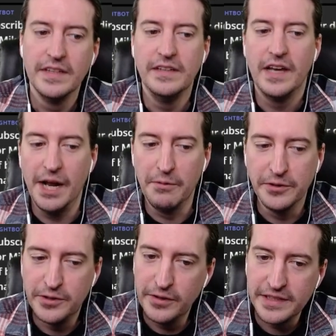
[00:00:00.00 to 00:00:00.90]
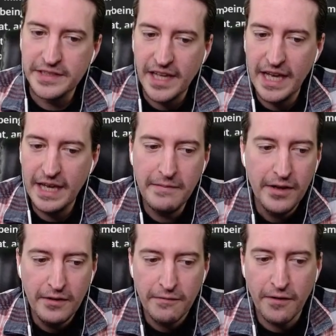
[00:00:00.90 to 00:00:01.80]
And we'll do the same
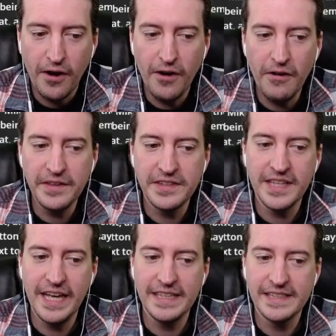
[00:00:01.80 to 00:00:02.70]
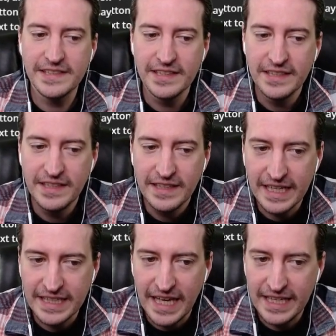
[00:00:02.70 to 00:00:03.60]
for all the states
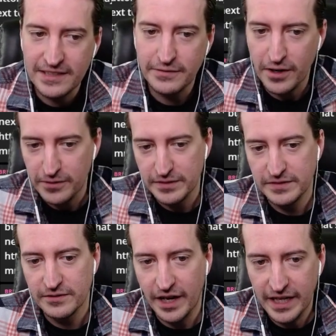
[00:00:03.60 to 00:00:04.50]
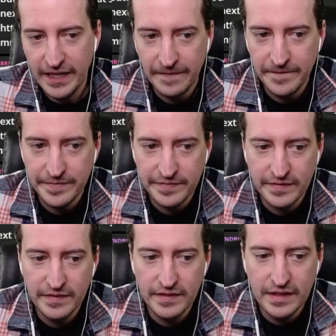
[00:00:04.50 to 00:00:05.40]
that gained a vote, right?
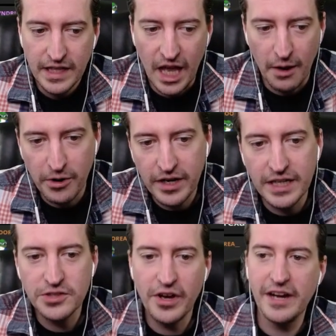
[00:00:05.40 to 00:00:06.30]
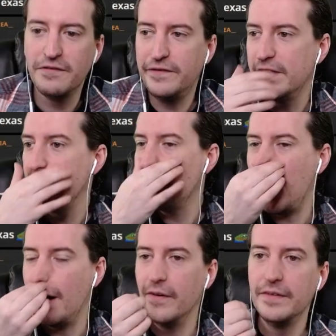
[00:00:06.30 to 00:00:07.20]
And we're going to try to figure
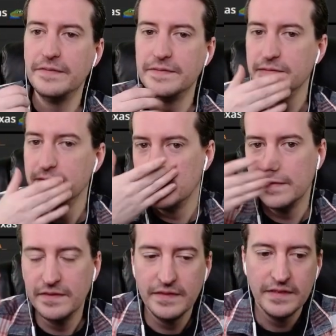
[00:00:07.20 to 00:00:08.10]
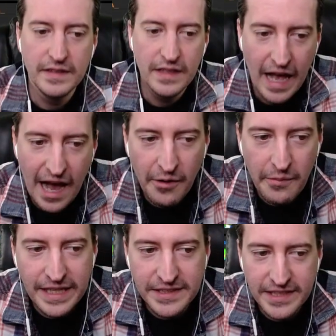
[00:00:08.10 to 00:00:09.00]
out how
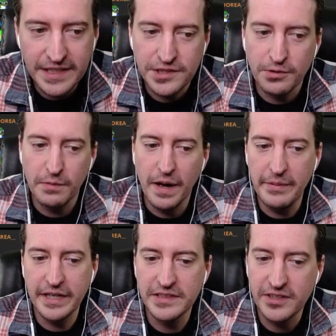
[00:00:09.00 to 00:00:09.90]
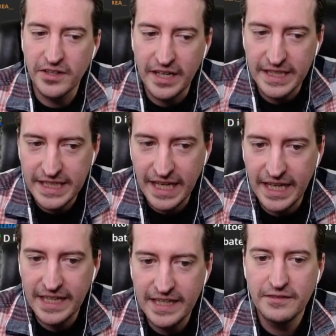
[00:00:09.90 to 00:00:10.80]
many seats the Republicans are going to
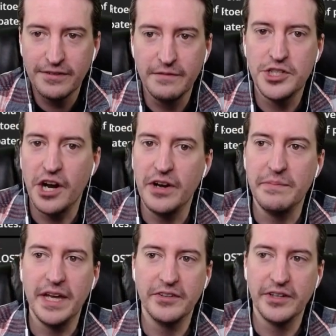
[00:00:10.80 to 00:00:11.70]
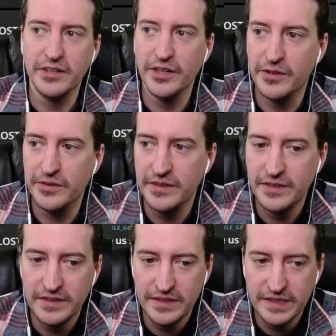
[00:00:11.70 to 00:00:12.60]
get from gerrymandering alone,
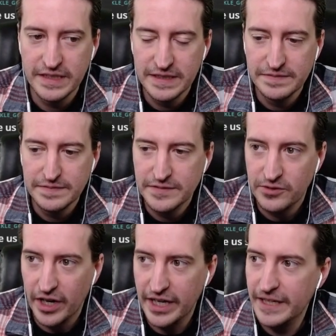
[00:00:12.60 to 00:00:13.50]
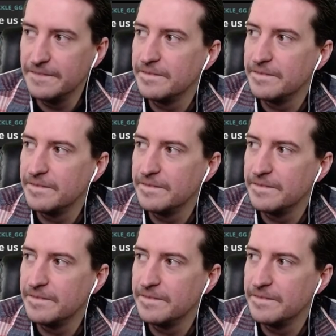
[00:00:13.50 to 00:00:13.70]
right?